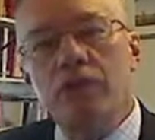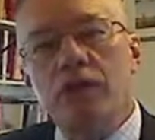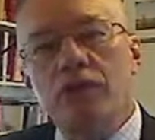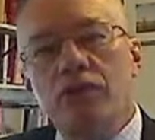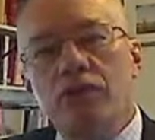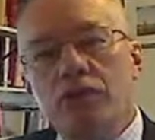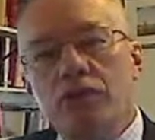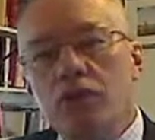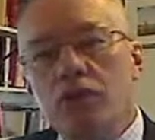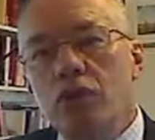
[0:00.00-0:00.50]

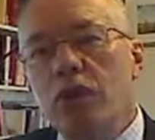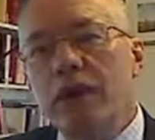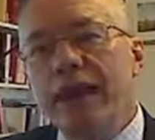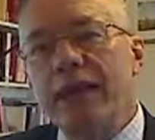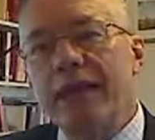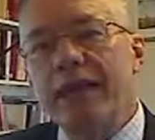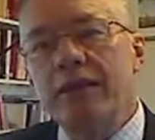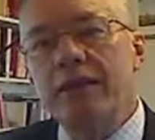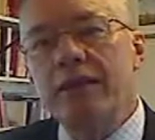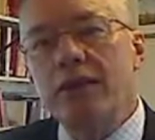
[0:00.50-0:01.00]
to a
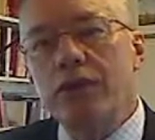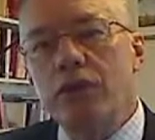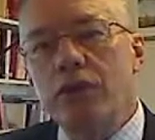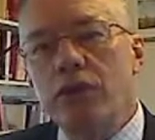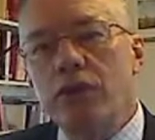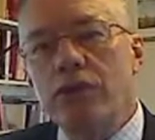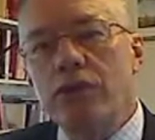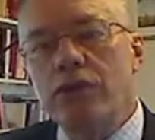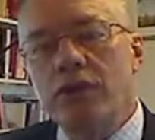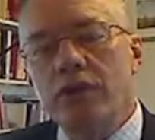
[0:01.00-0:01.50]

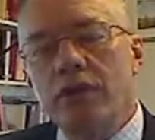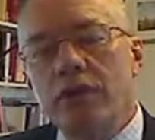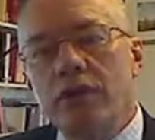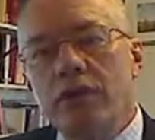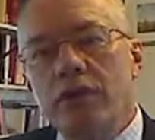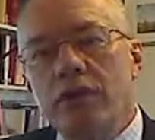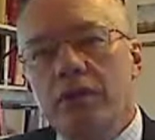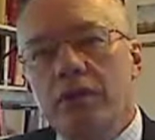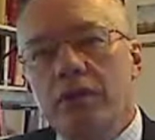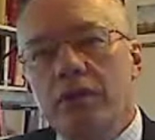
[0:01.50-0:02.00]
conclusion
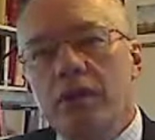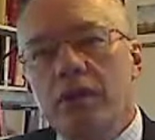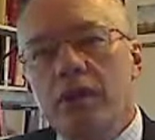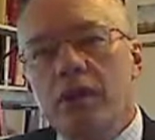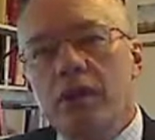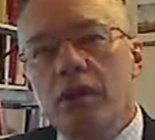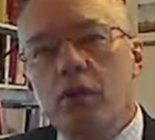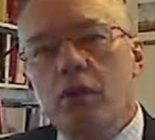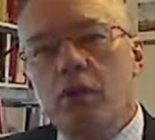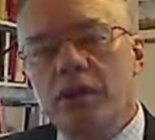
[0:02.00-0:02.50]

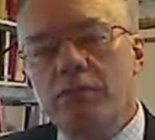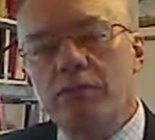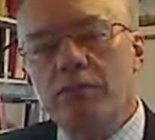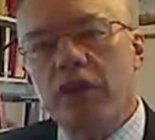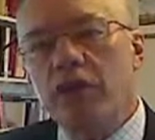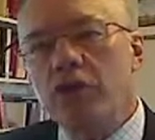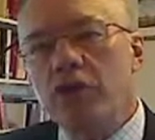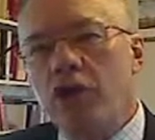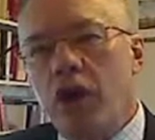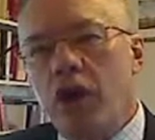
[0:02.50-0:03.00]
which by
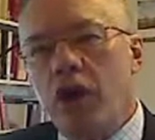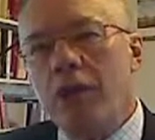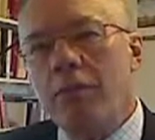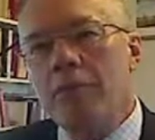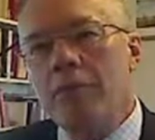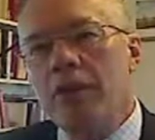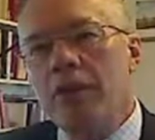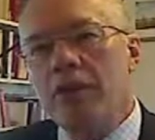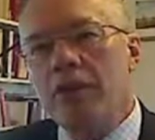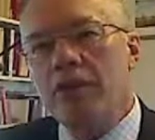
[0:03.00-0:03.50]
the
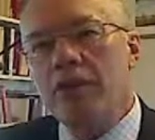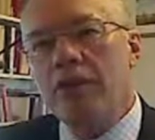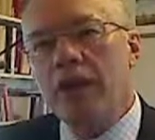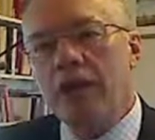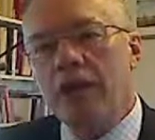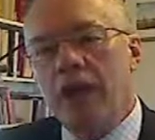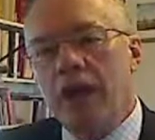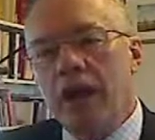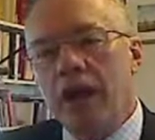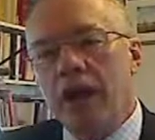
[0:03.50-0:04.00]
time the
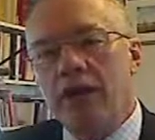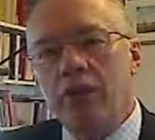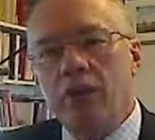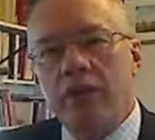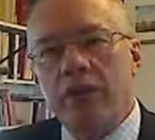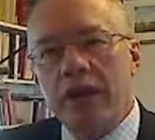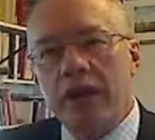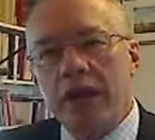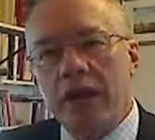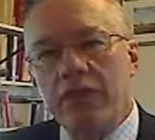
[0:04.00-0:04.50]
client or
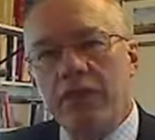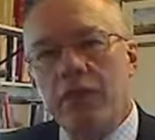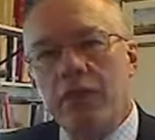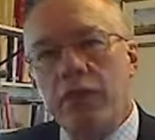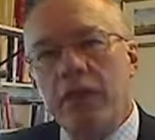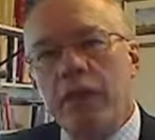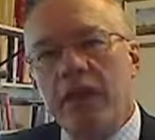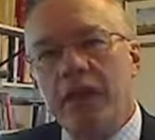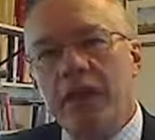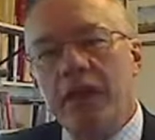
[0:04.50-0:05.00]
any other
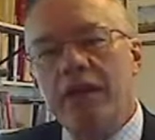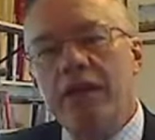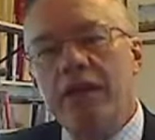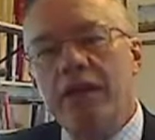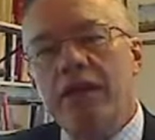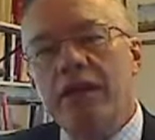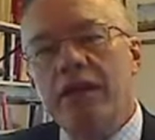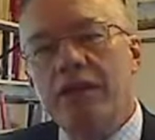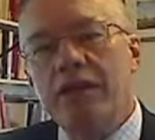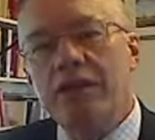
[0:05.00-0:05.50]
reader
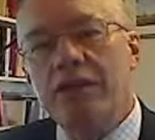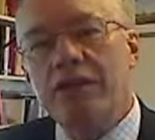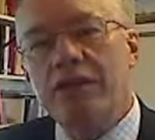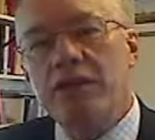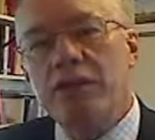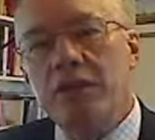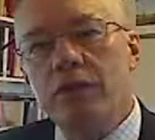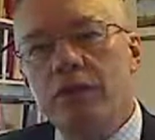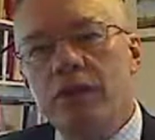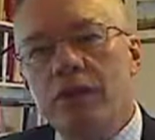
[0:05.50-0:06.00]
gets
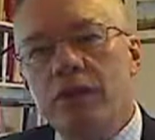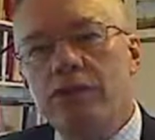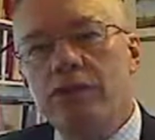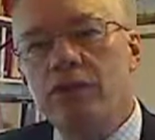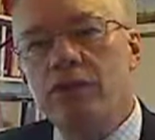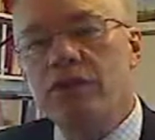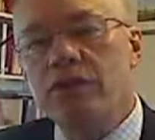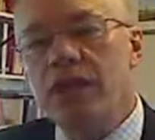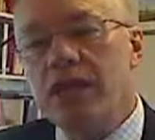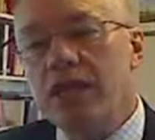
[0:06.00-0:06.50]
to it, they
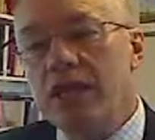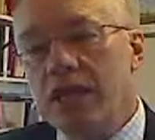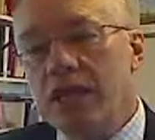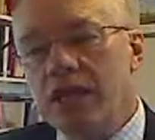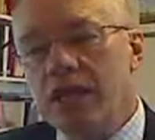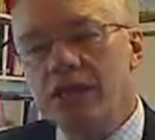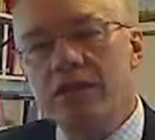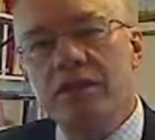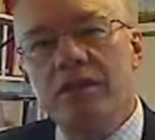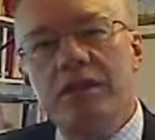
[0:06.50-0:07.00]
should say,
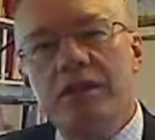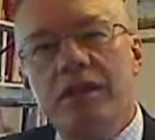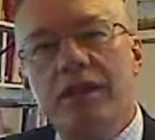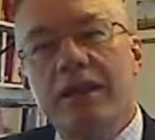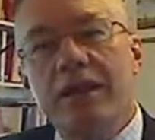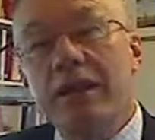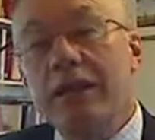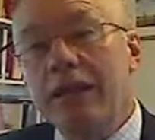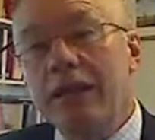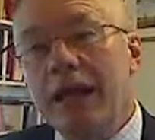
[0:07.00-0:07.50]
yes,
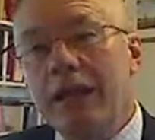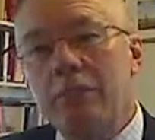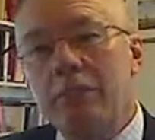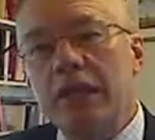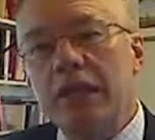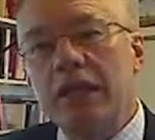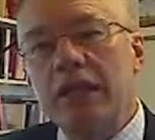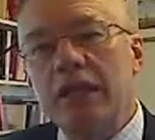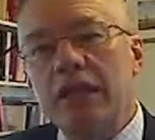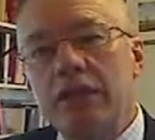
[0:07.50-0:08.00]
it can't be
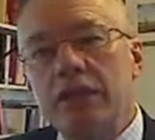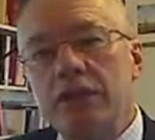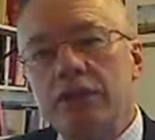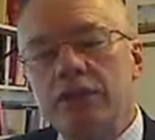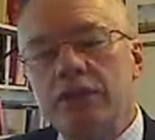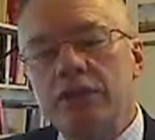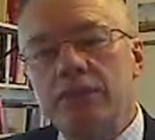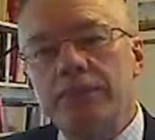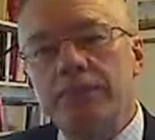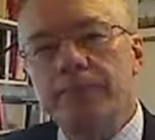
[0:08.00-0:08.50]
anything
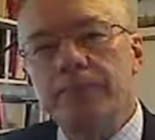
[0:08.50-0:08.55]
else.